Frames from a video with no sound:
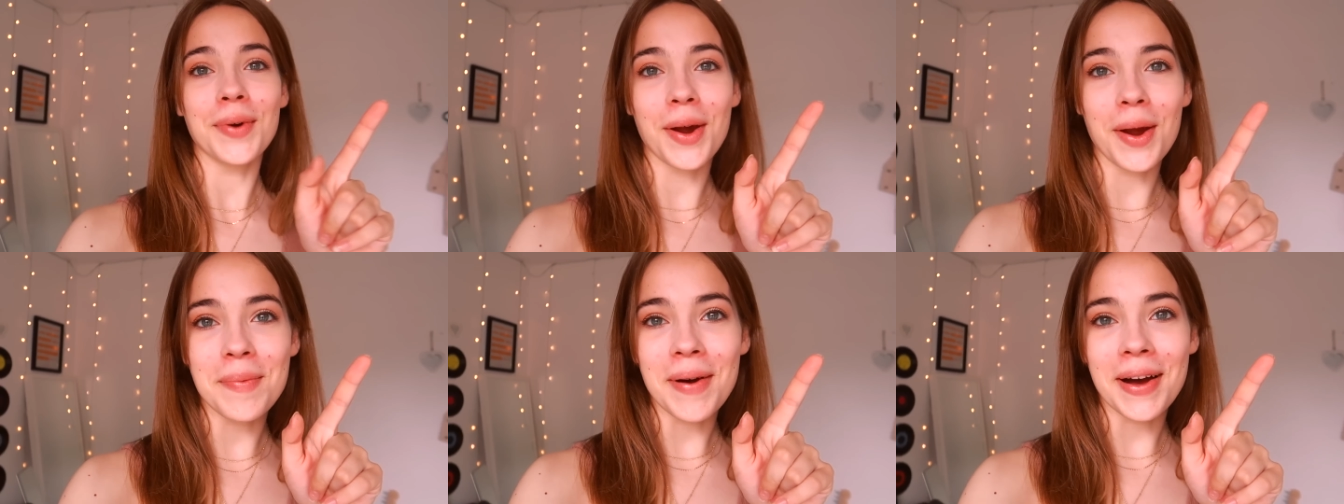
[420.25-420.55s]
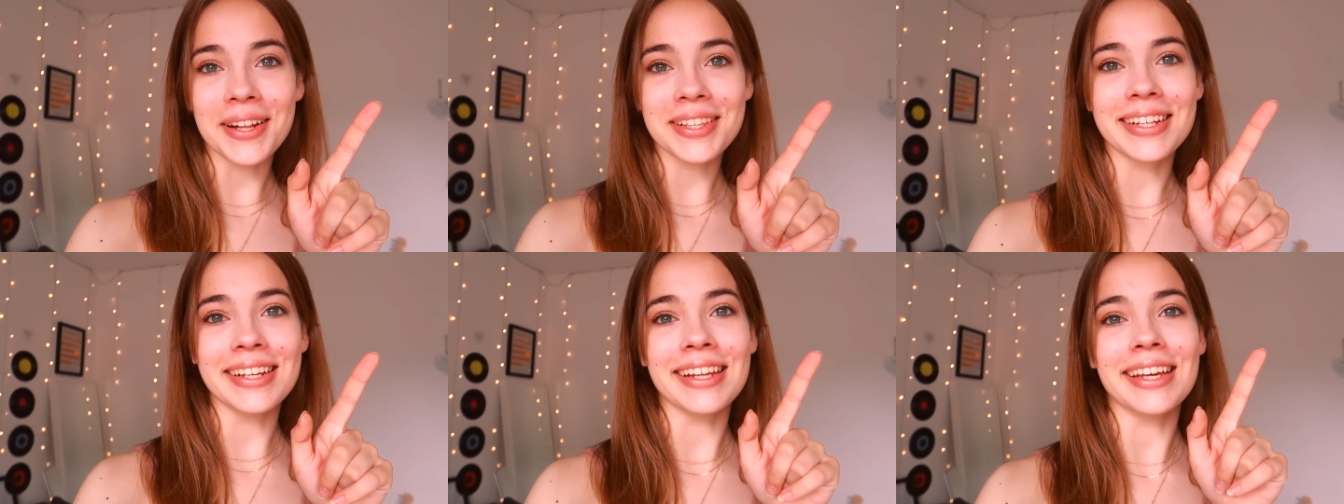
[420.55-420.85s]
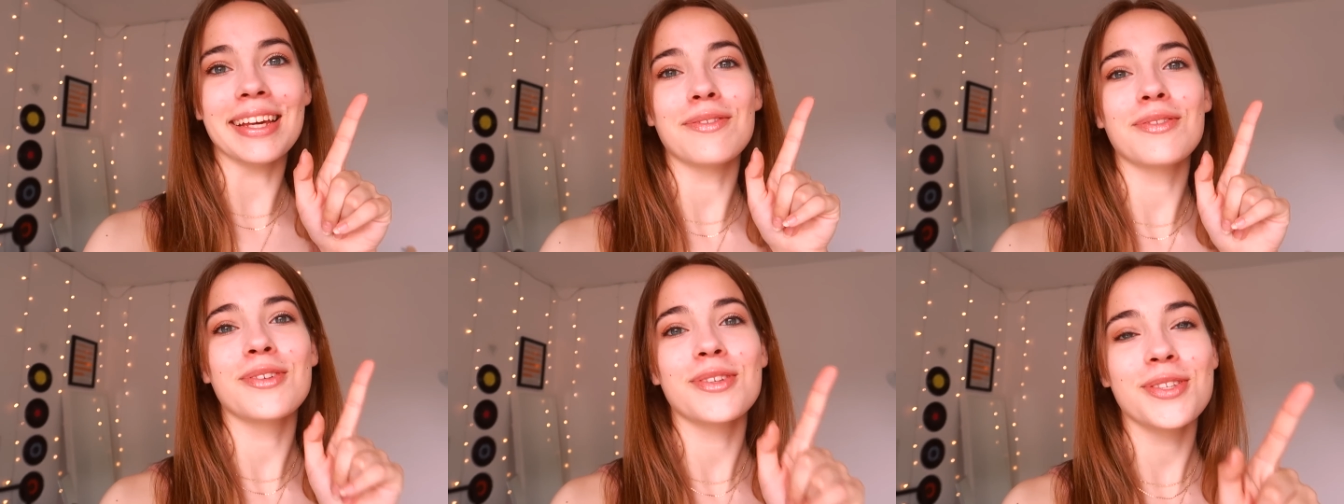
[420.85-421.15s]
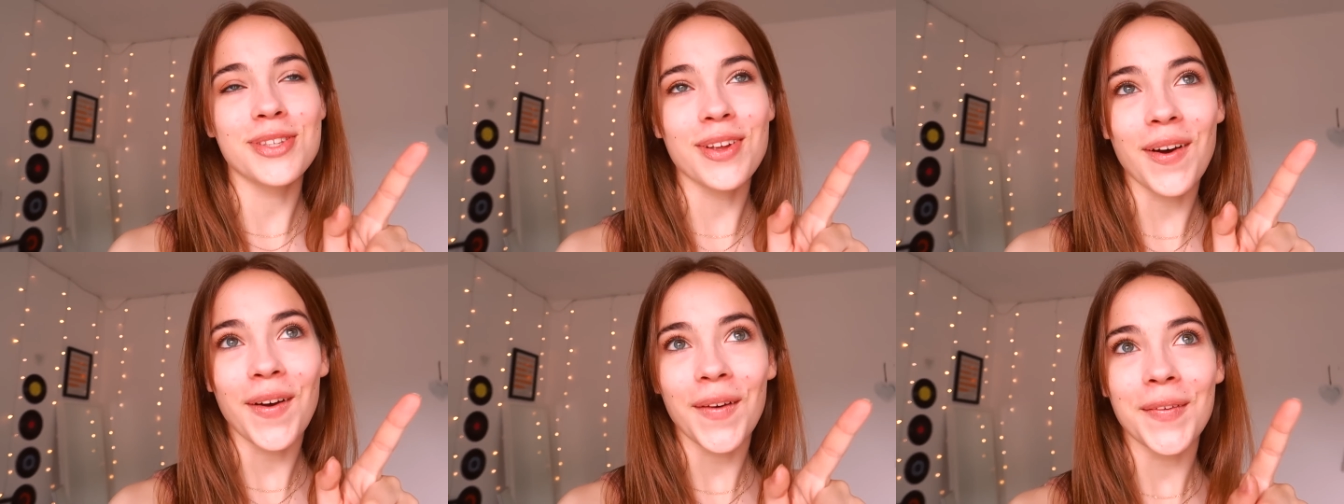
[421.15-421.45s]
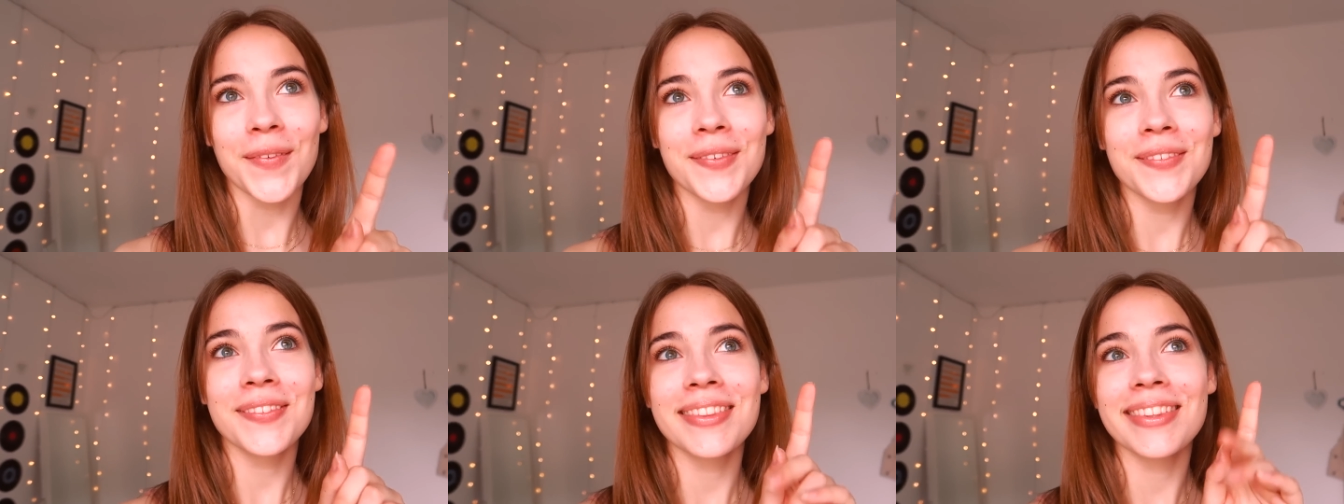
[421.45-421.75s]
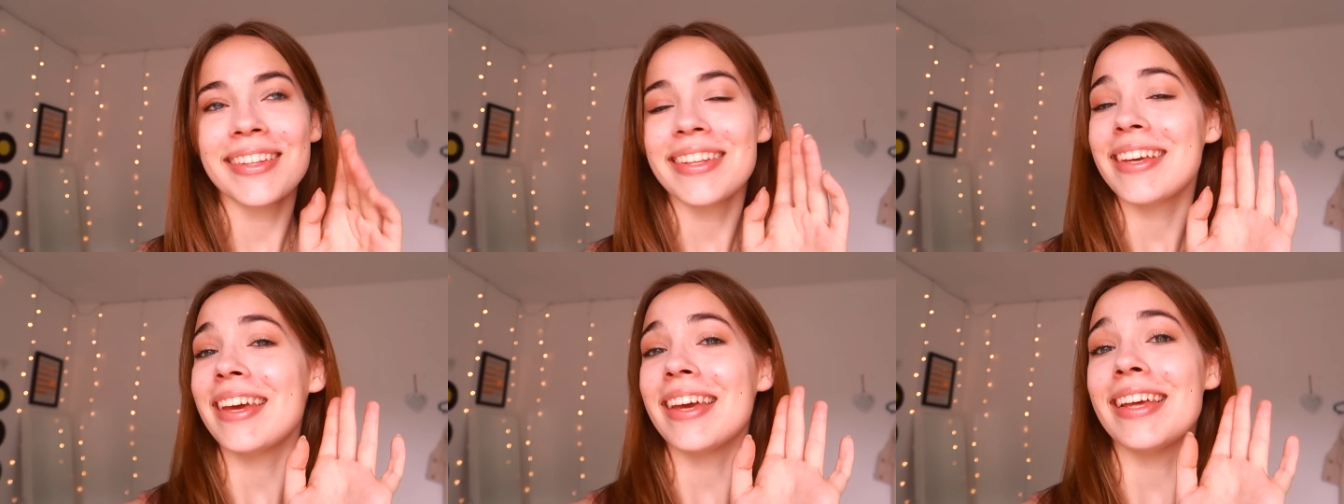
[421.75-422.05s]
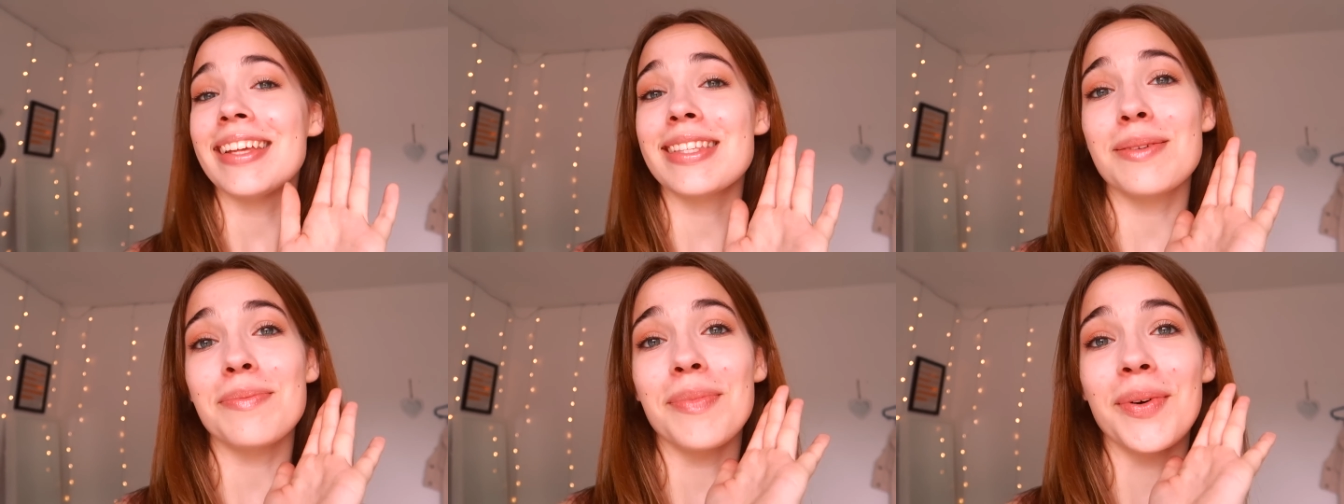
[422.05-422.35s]
we're about to leave, so
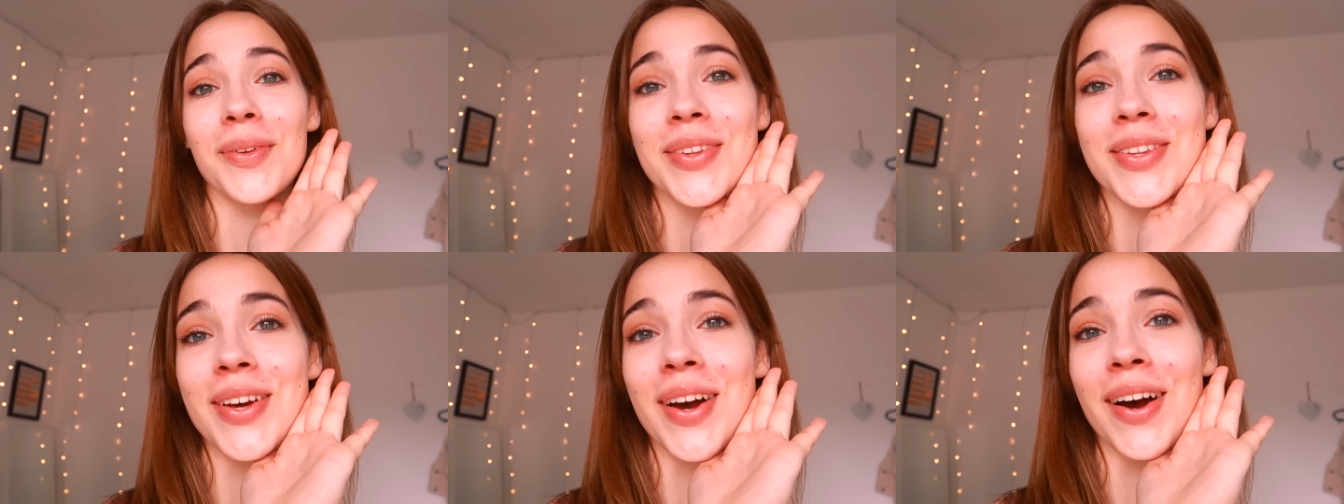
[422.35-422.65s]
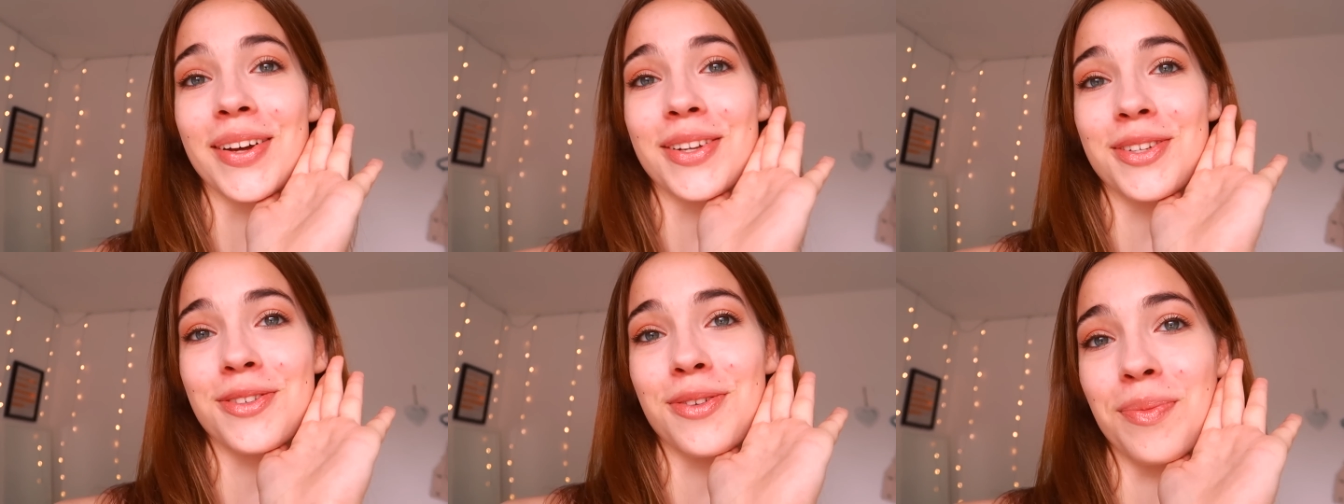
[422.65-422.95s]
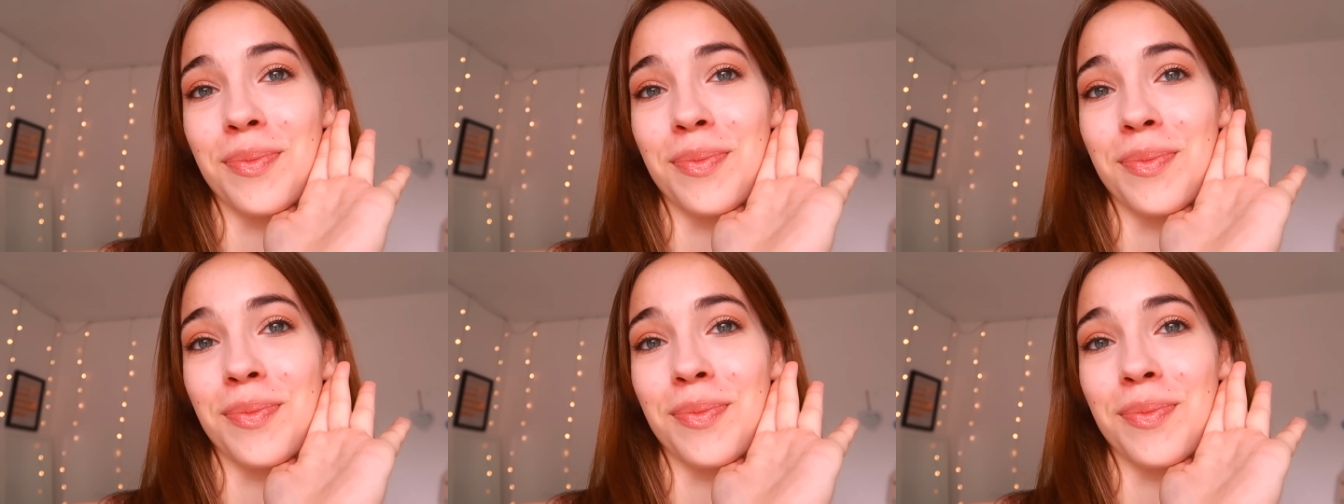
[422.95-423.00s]
here's the montage